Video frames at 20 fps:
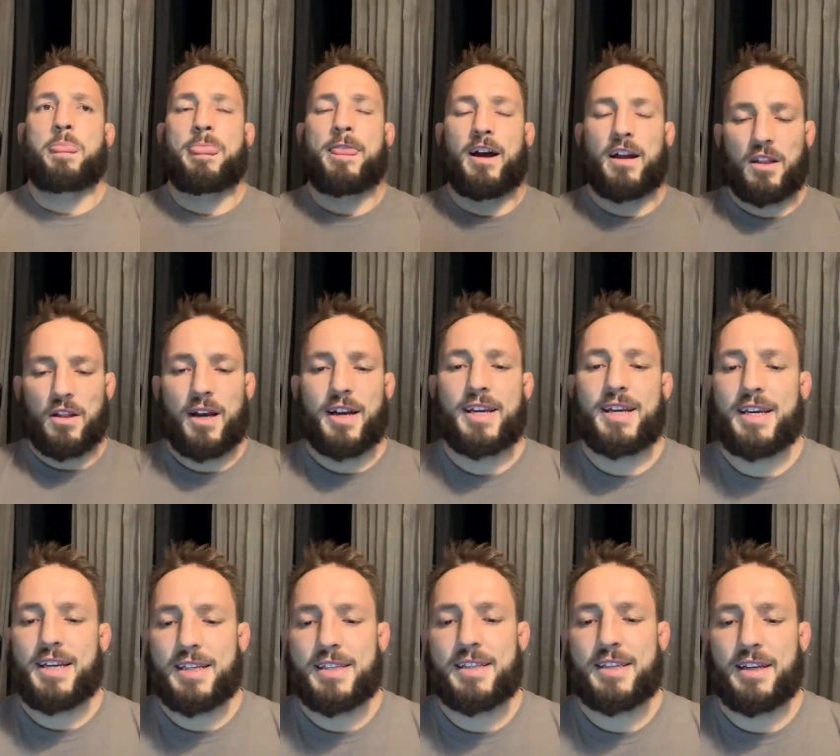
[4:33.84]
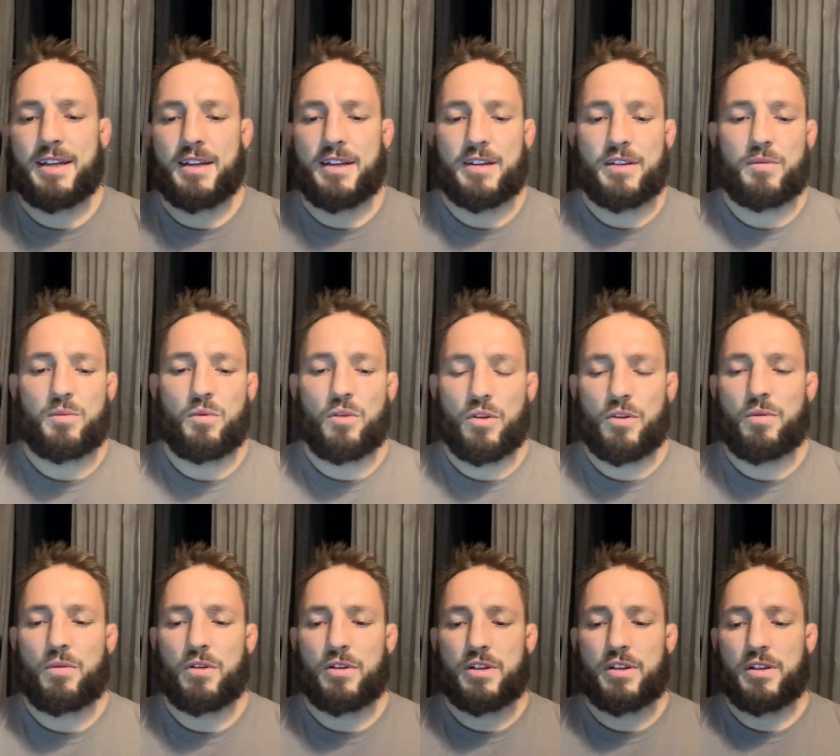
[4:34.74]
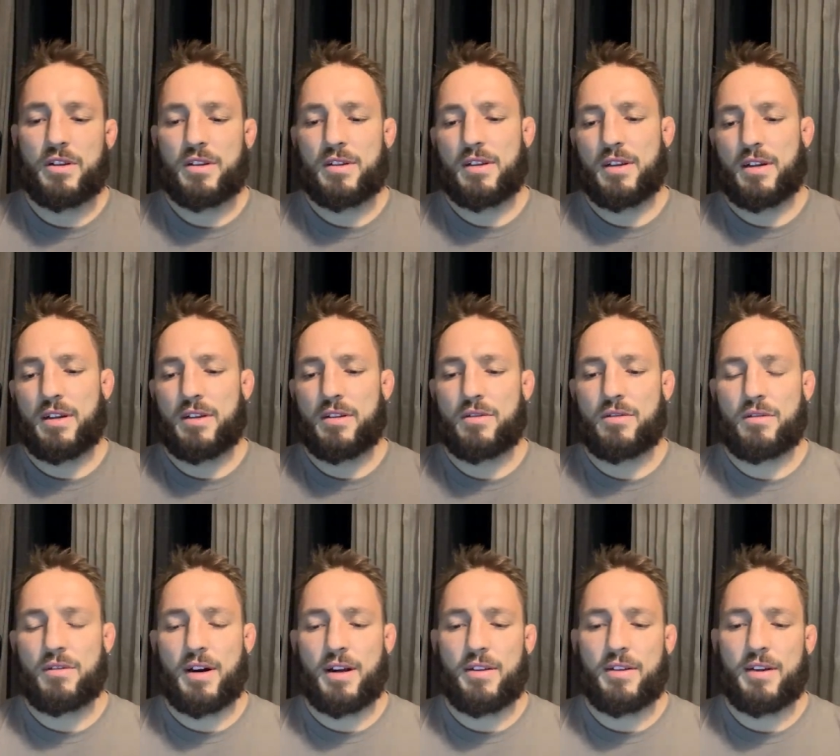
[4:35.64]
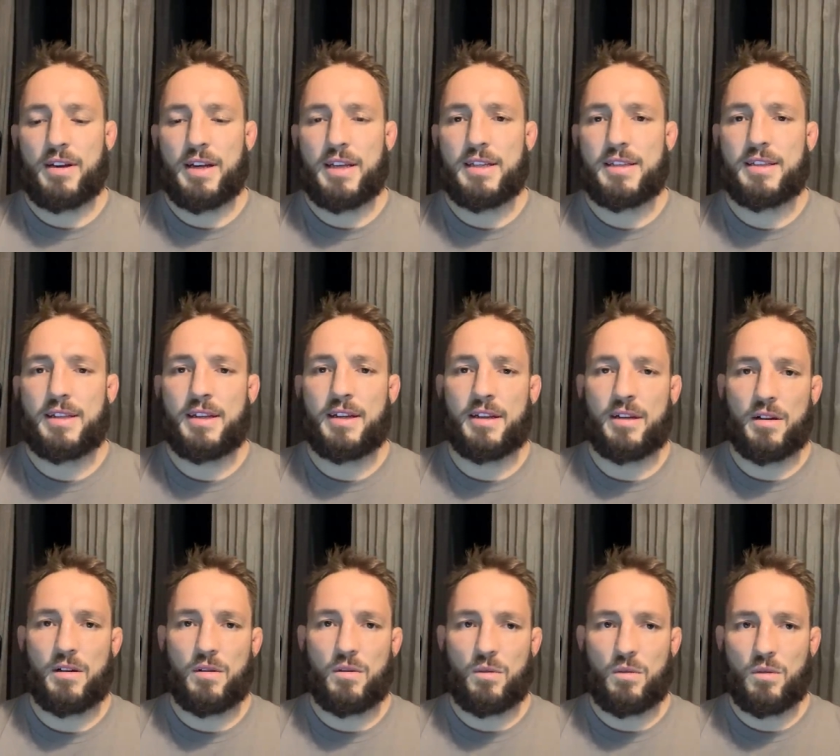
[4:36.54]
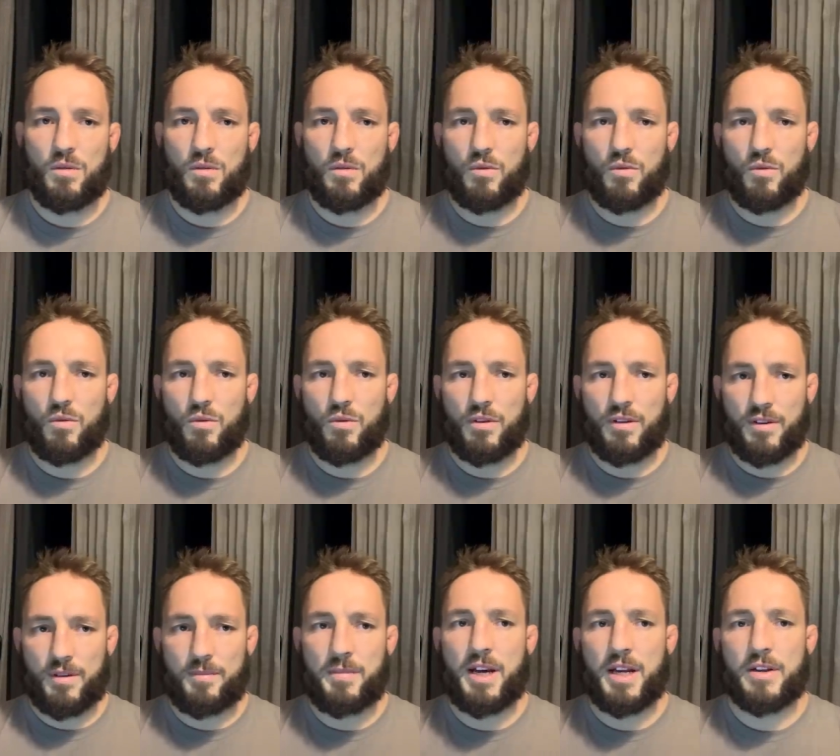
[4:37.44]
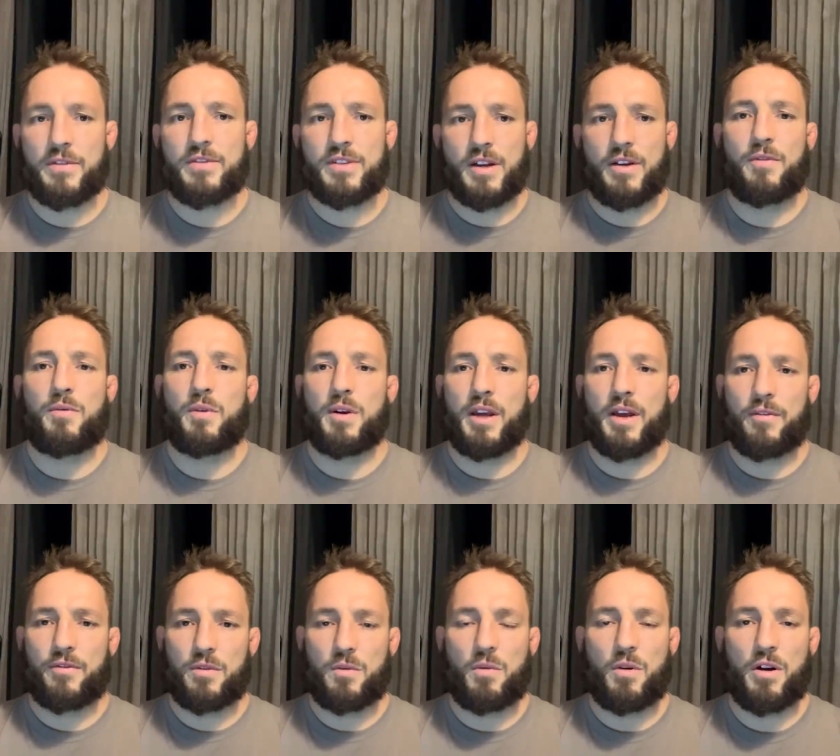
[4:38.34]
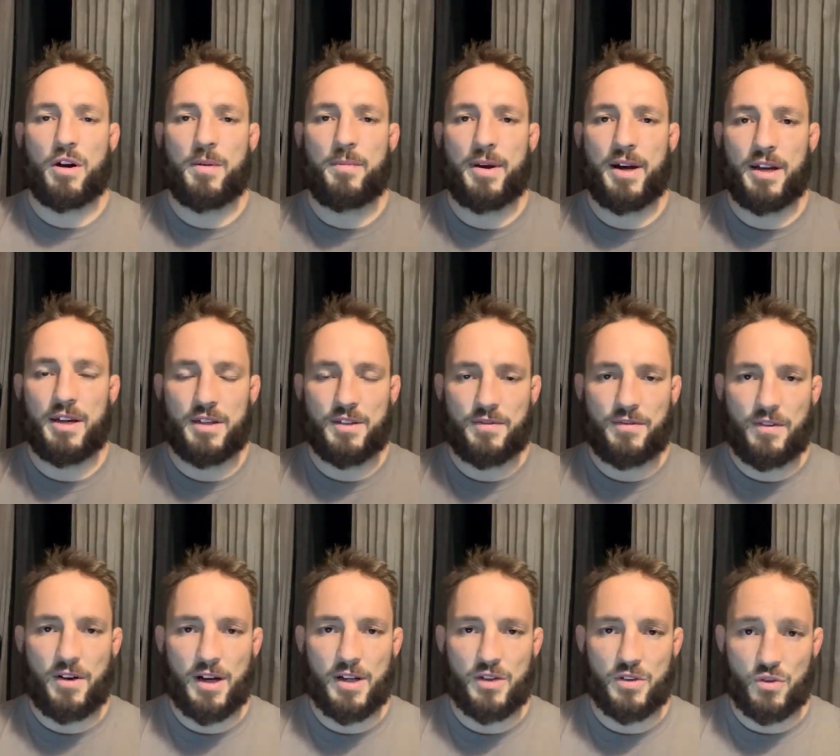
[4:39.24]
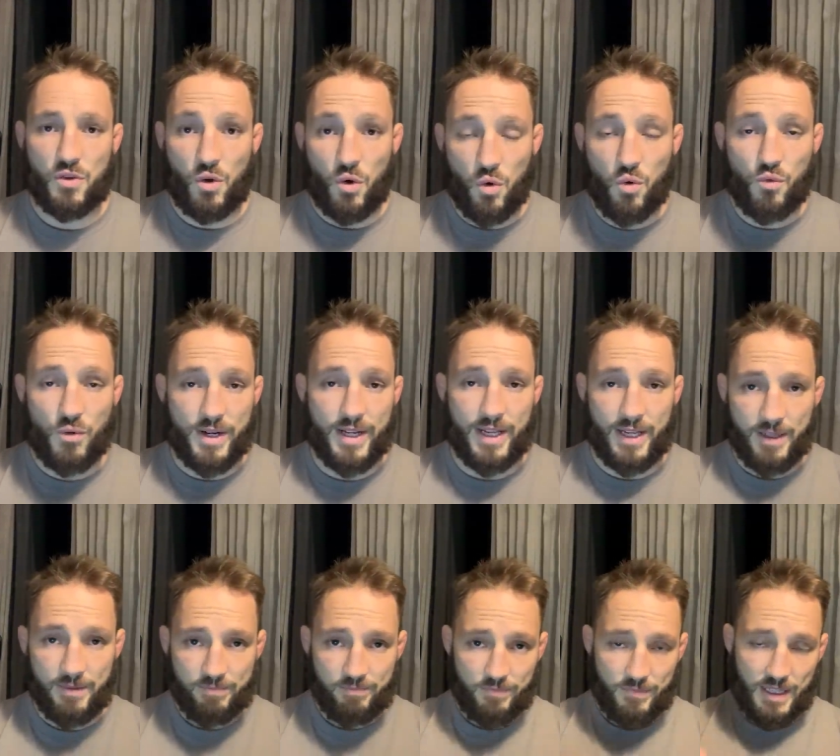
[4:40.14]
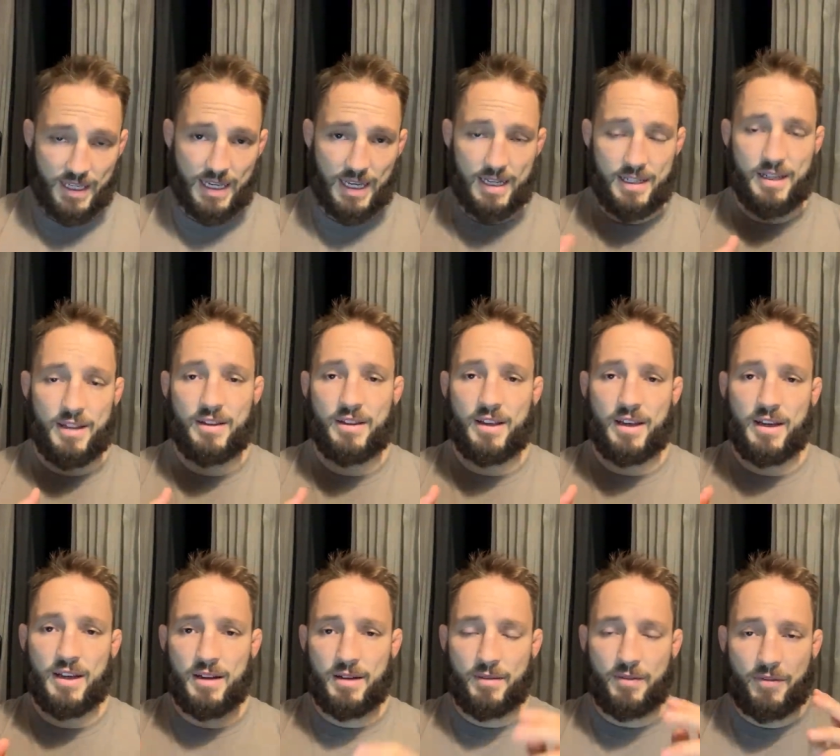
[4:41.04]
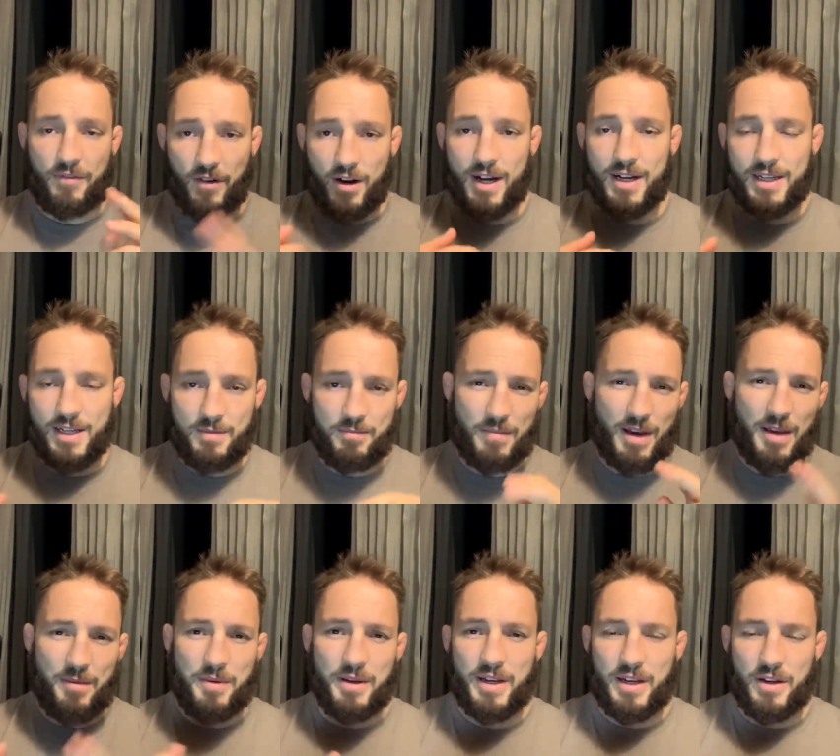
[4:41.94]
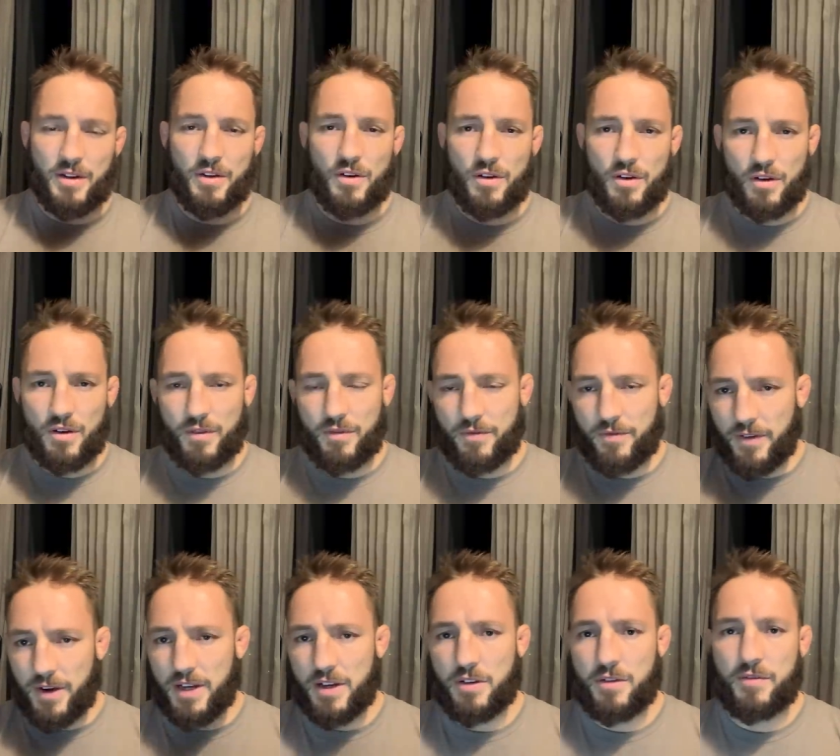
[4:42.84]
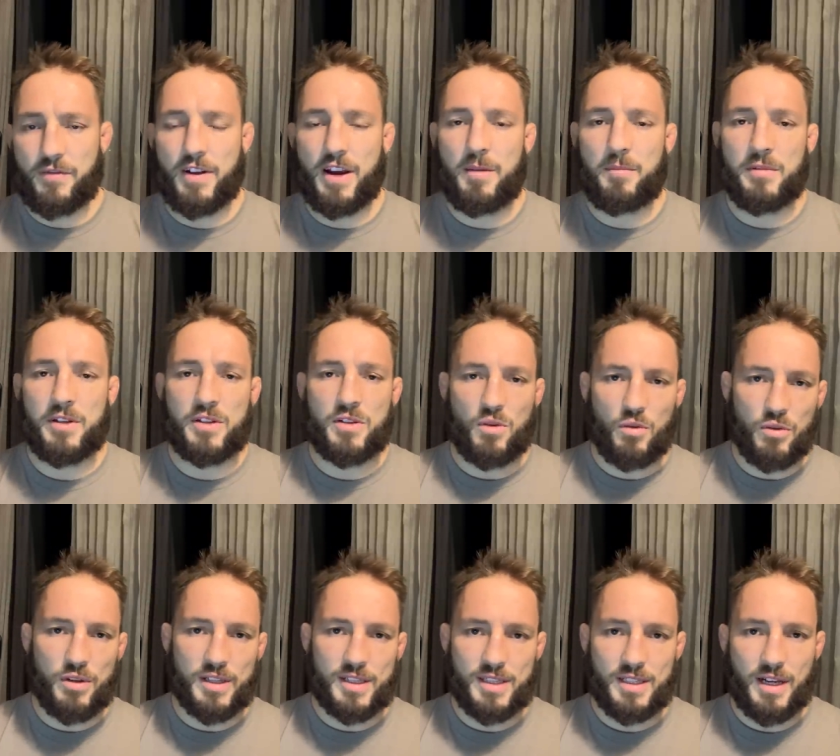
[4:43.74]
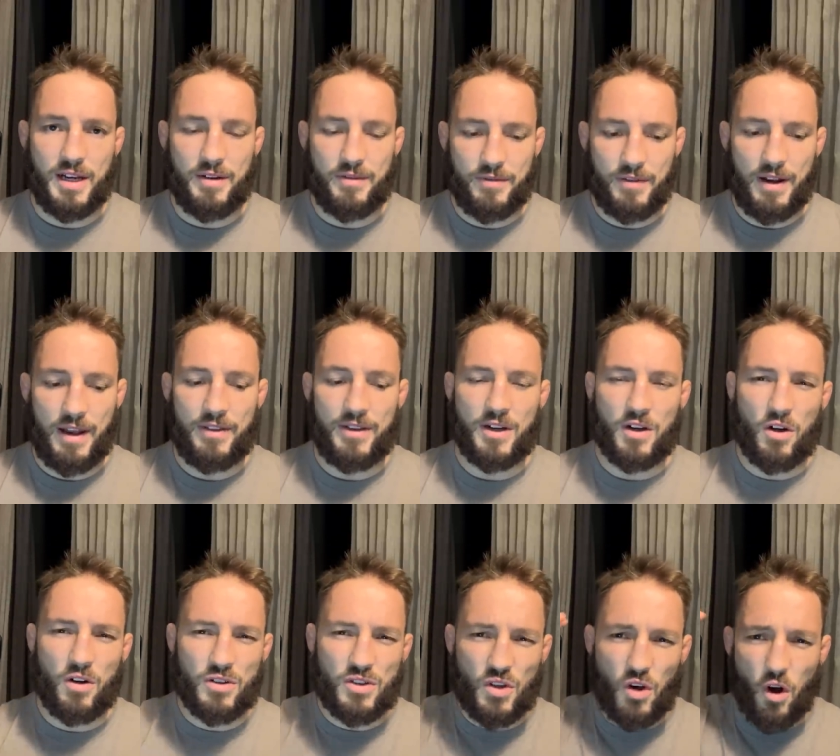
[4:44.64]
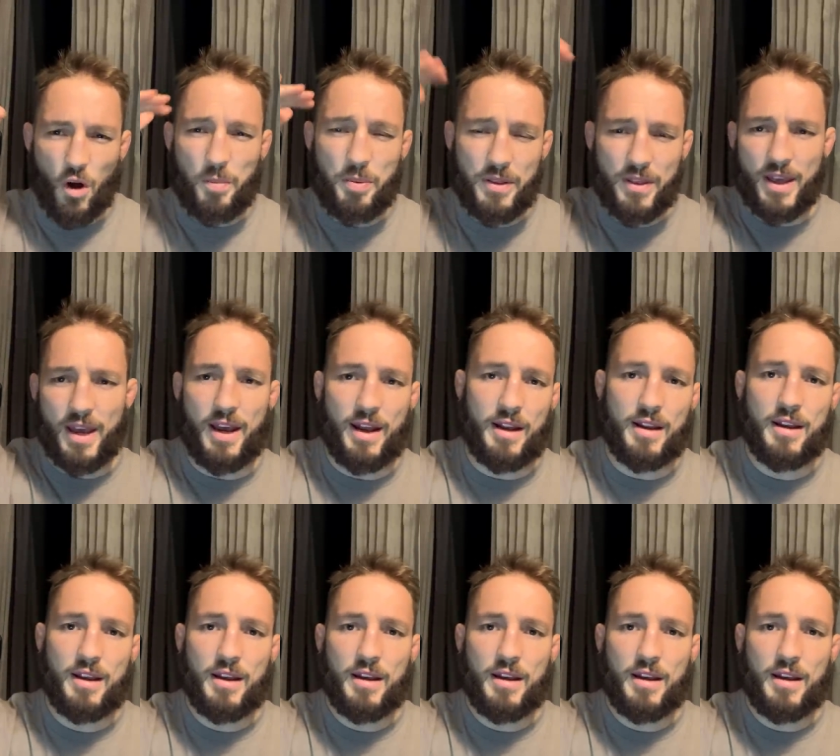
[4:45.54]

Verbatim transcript: And like he said, it's worth watching this thing. It's a great thing. He said, the amount of stuff we have to worry about as fighters already, getting in there, fighting, maybe getting hurt, feeding your families, all this stuff. And then on top of that,